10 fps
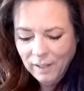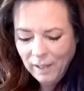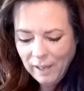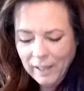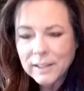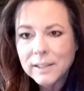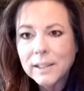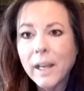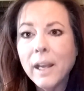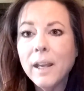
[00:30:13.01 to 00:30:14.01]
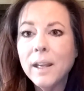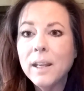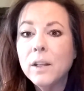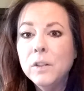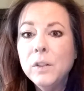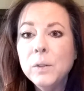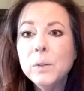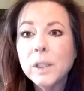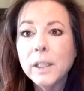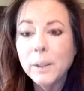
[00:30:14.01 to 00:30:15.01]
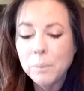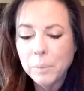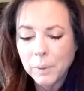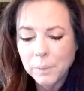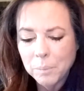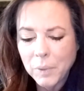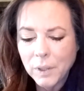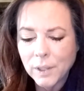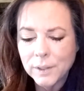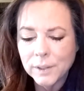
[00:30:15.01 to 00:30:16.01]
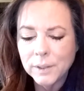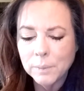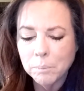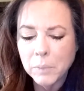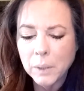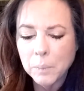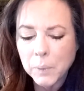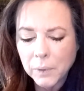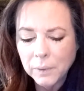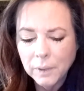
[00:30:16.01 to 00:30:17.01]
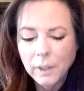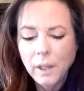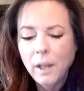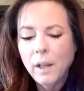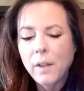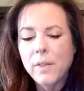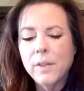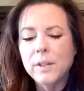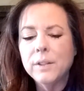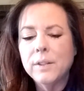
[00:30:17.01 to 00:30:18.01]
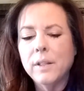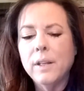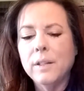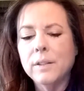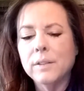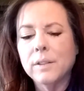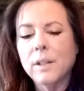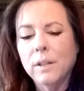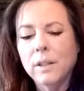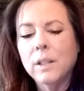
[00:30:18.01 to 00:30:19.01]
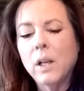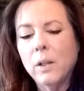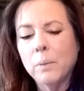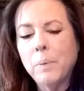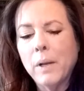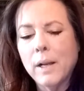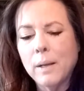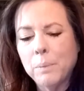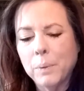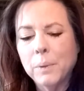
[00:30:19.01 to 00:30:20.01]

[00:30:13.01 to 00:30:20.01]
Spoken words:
I say nude lip because it's minimal. This is ColourPop.